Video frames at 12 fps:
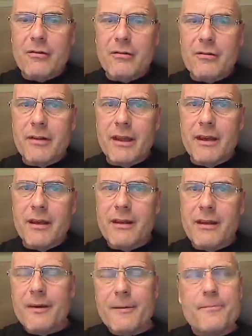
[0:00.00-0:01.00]

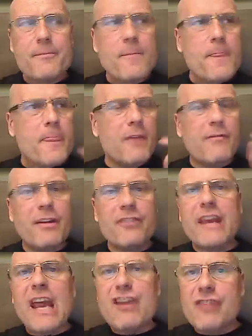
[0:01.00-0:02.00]
the
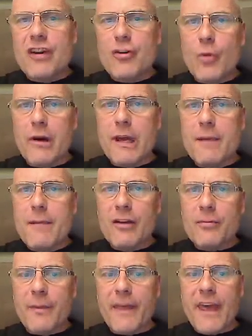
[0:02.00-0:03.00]
investigation into her
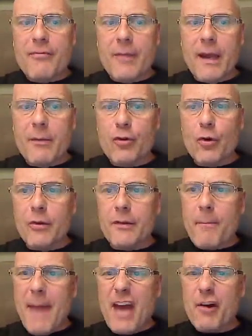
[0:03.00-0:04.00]
emails by the FBI was called
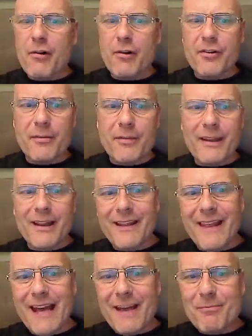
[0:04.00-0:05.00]
a matter or something
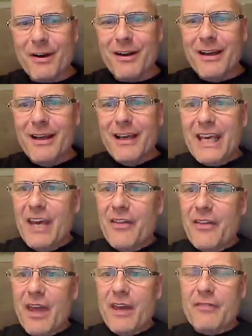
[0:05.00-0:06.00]
like that. But
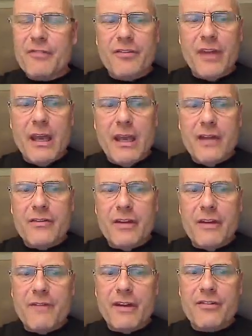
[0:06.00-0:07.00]
here they have to say it's
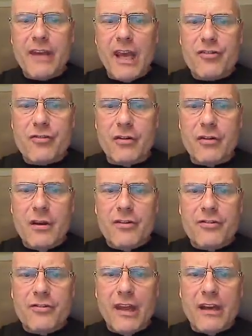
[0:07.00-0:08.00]
an investigation.
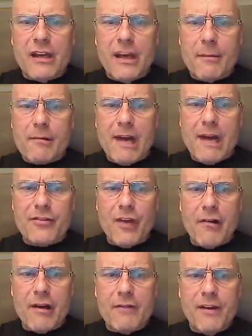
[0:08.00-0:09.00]
Senate Democrats
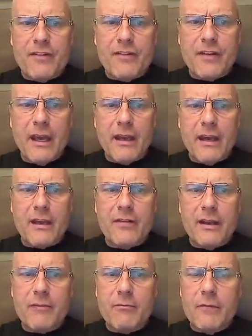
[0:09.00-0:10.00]
are investigating.
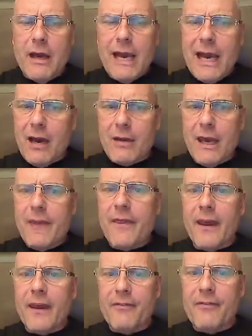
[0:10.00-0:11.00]
It's like, how can
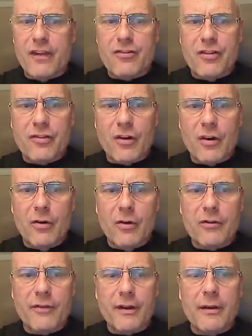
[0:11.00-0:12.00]
they if they just got a
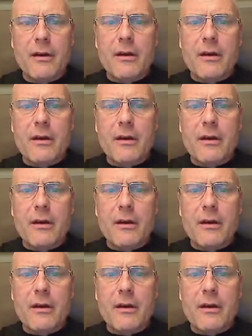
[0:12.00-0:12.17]
hold of it?